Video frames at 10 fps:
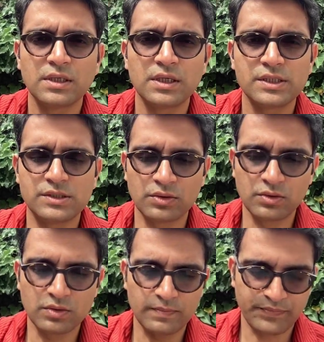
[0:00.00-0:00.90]

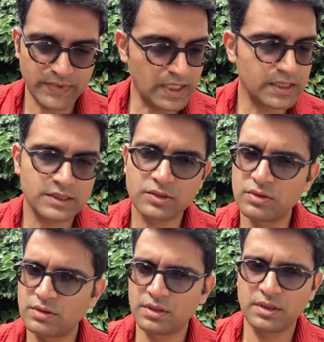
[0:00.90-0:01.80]
So
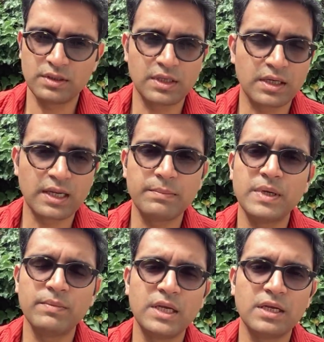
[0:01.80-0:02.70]
so there can
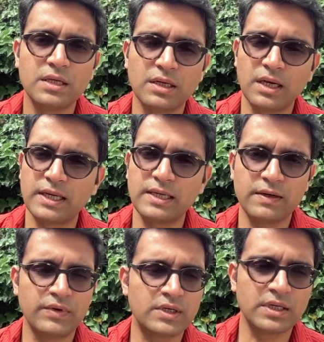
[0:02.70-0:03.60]
be many
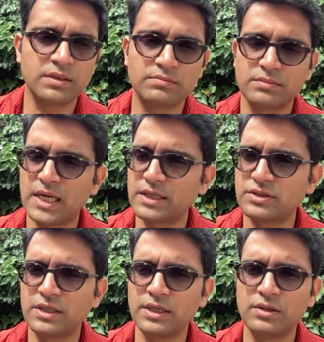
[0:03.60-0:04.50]
we can
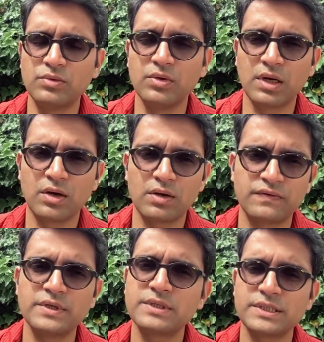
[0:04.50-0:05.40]
actually do a lot
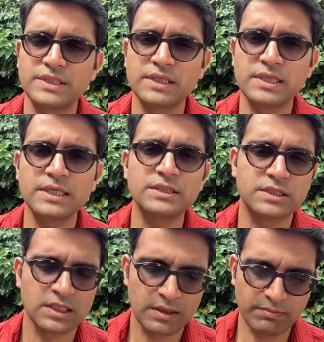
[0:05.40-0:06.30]
of interesting
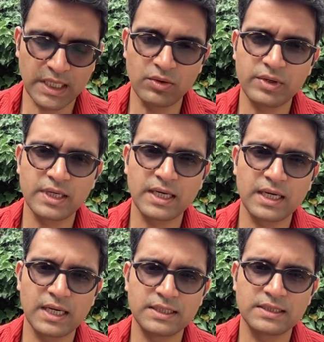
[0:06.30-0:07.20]
things by looking at
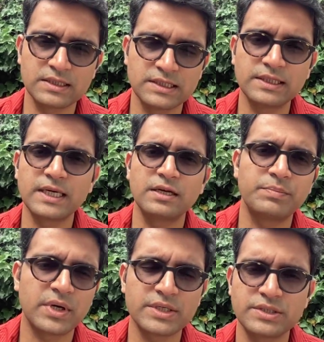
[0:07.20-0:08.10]
like the syntactic
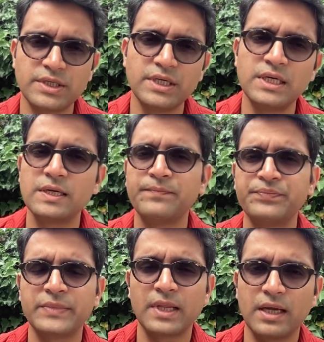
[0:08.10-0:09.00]
parse tree,
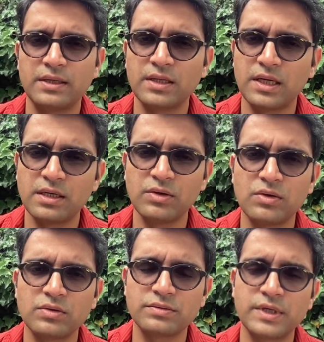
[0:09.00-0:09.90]
and then
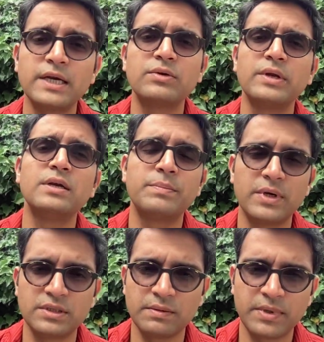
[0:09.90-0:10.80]
trying to
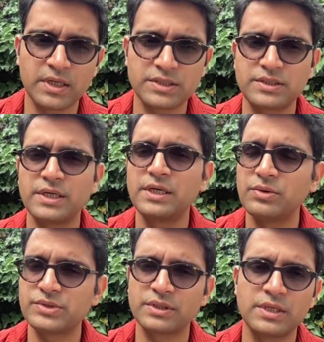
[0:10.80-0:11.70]
interpret the parse tree
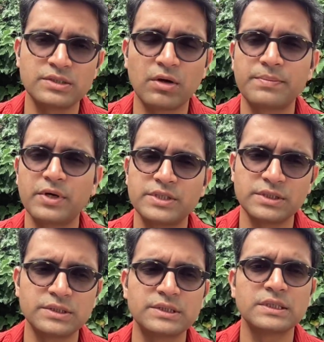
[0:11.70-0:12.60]
using these
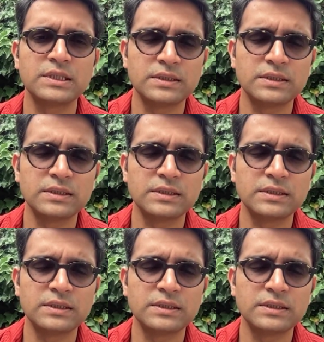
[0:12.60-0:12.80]
operations.